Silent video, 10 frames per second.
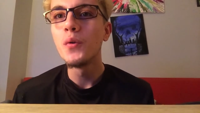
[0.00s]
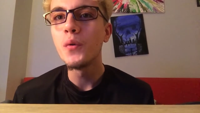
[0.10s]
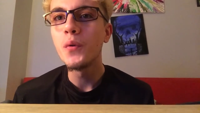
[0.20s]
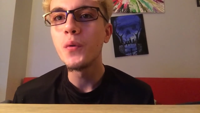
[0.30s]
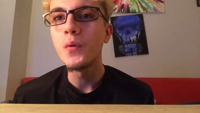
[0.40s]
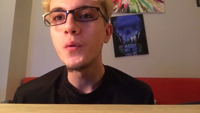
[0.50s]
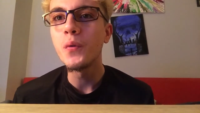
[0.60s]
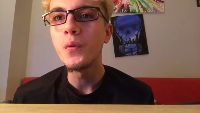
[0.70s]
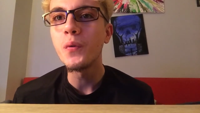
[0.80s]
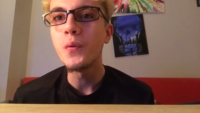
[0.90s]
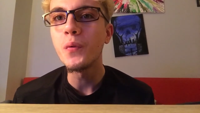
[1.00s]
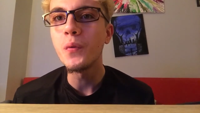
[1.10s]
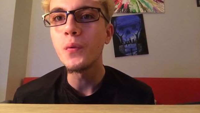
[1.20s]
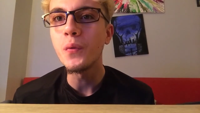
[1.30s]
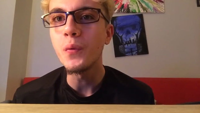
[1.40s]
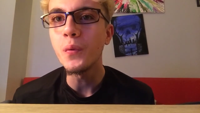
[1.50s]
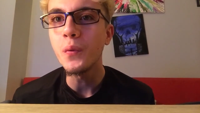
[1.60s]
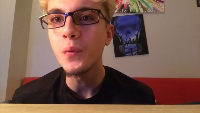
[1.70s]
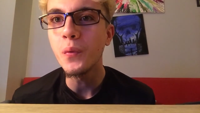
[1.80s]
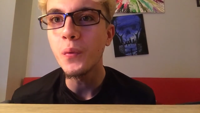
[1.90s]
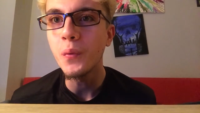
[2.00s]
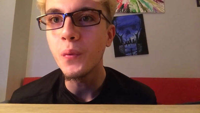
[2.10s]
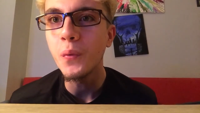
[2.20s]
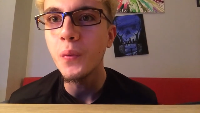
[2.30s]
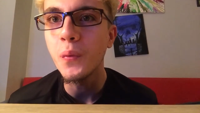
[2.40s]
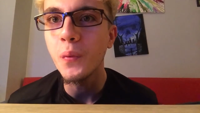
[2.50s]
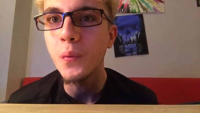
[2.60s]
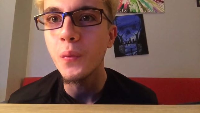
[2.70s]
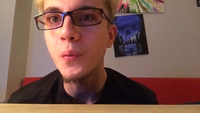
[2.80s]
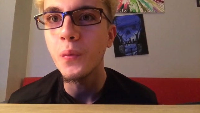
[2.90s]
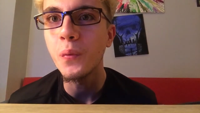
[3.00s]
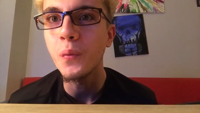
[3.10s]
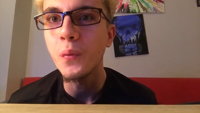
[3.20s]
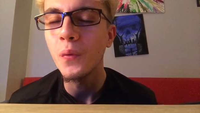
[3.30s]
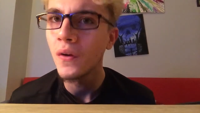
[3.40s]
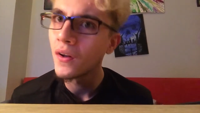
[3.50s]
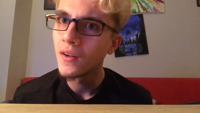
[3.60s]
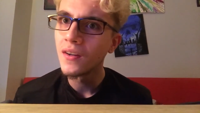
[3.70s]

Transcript: [no speech]